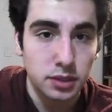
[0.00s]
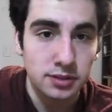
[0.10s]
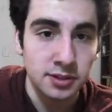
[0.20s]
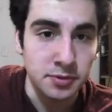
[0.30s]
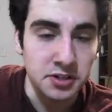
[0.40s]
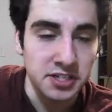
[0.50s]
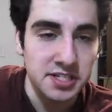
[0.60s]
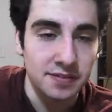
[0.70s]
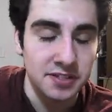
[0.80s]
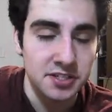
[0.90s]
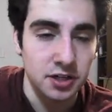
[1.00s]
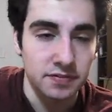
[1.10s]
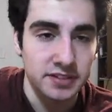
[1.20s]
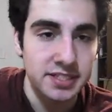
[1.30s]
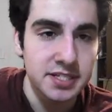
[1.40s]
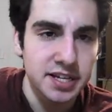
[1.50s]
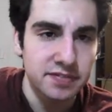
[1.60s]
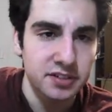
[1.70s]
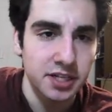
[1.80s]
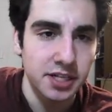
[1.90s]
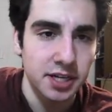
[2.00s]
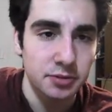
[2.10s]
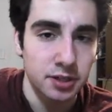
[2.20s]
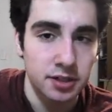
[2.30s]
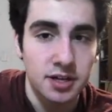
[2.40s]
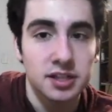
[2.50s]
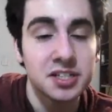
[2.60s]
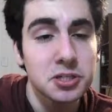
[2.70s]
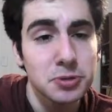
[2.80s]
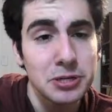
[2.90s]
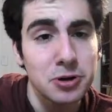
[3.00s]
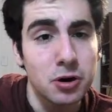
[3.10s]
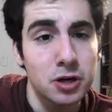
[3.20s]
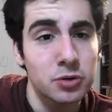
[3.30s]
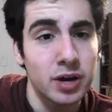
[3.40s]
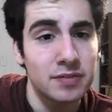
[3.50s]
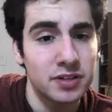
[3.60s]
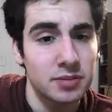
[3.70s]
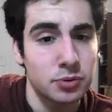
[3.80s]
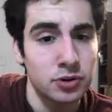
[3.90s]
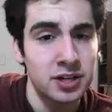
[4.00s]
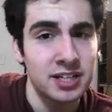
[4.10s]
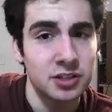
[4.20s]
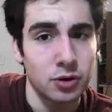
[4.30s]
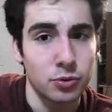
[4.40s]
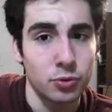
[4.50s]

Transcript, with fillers: Number 37, Surf. This is different than the other one. This is when you go on a wave with a board and go,